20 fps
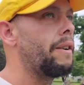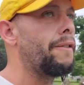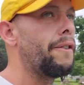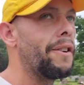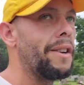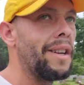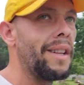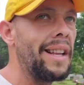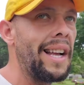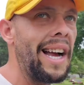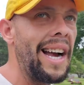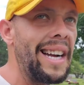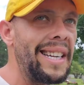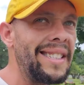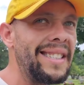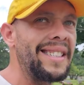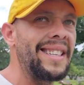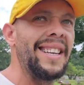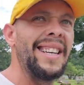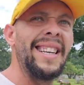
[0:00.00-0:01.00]
for the
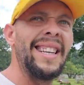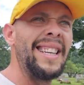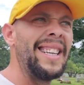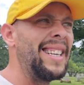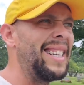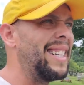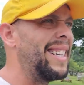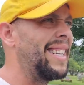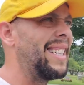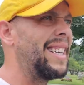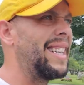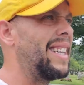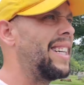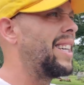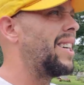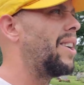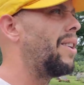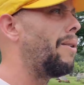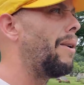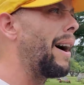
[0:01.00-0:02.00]
last
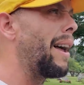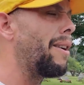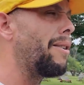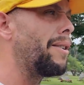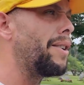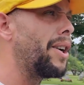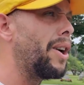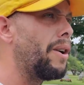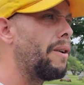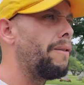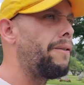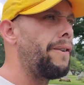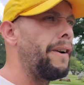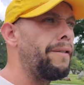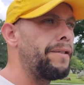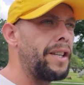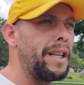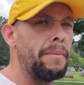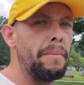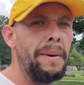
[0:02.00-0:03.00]
oh, I don't know,
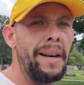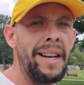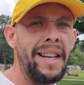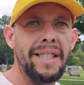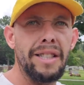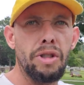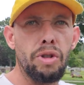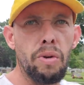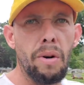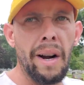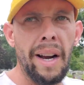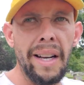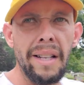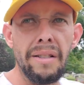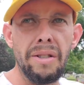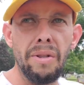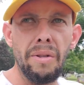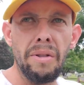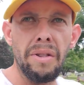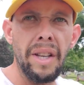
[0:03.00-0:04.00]
15 minutes trying
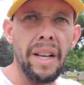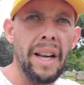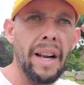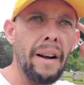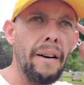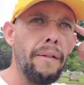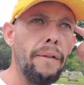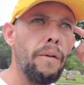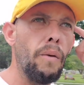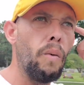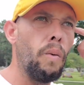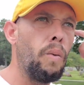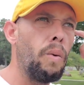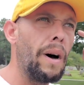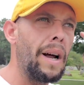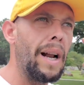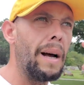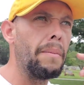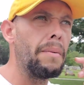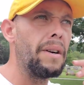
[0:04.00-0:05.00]
to think of
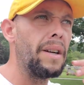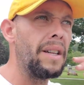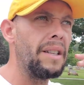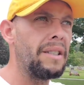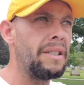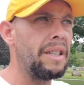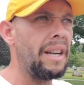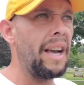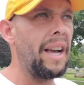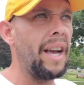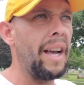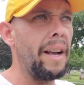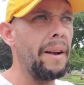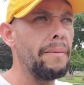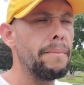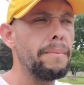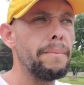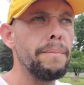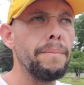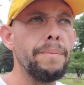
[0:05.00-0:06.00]
what I'm going to say
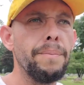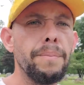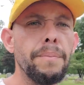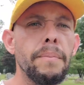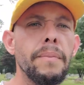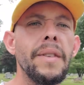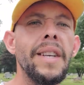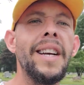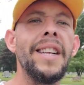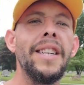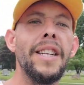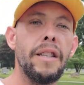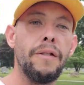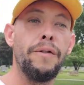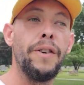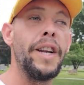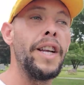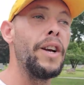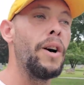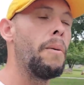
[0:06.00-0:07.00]
in this
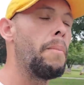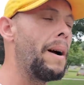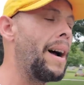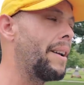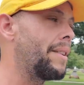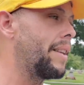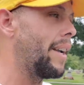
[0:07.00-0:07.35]
video about